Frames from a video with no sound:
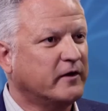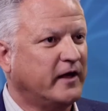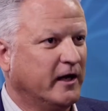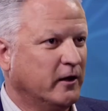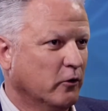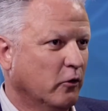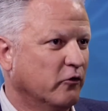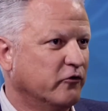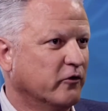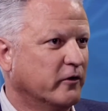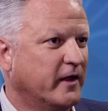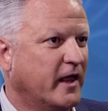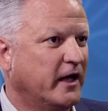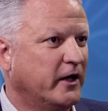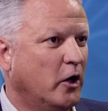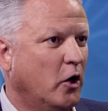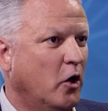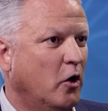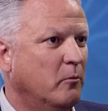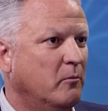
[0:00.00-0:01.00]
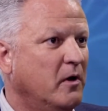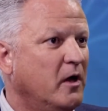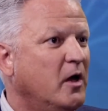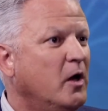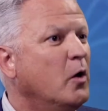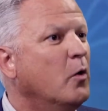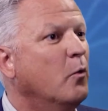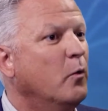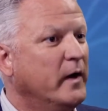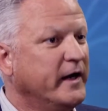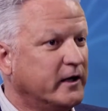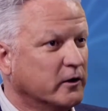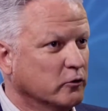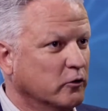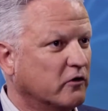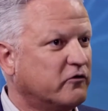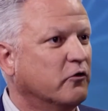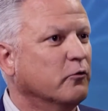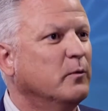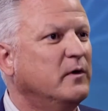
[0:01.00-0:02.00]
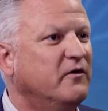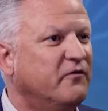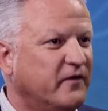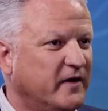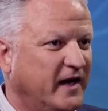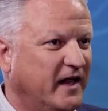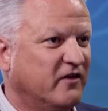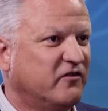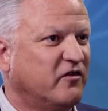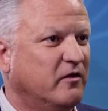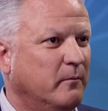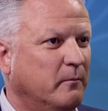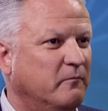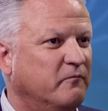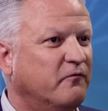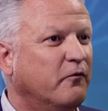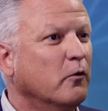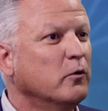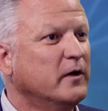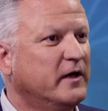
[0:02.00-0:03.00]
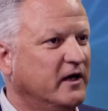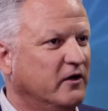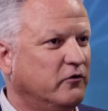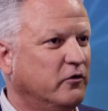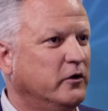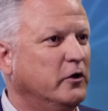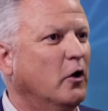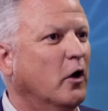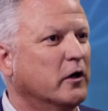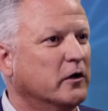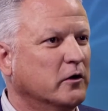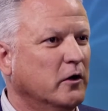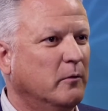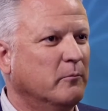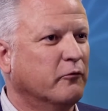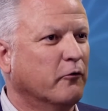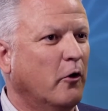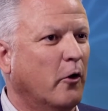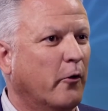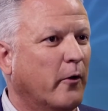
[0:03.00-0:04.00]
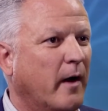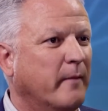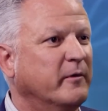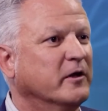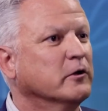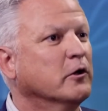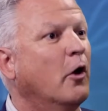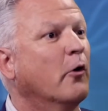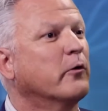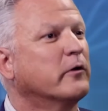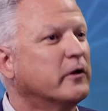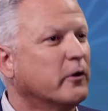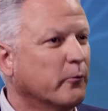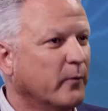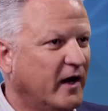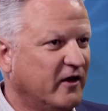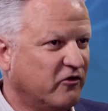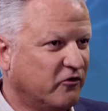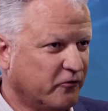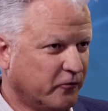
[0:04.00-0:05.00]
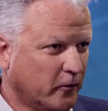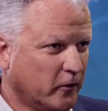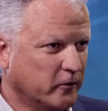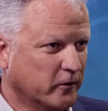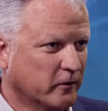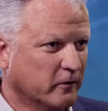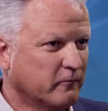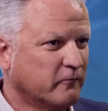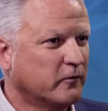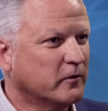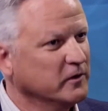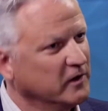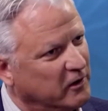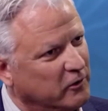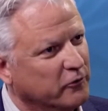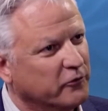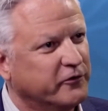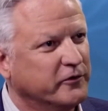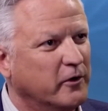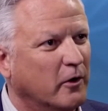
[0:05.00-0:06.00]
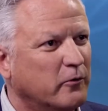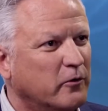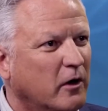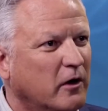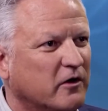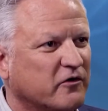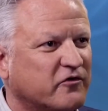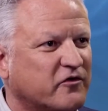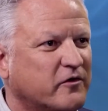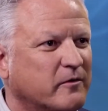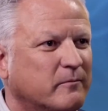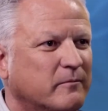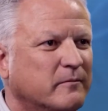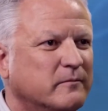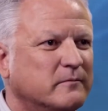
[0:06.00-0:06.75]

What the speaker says: they close on that home, we can look to refinance them fully into the ARC Loan program and lower their rates further for little to no cost.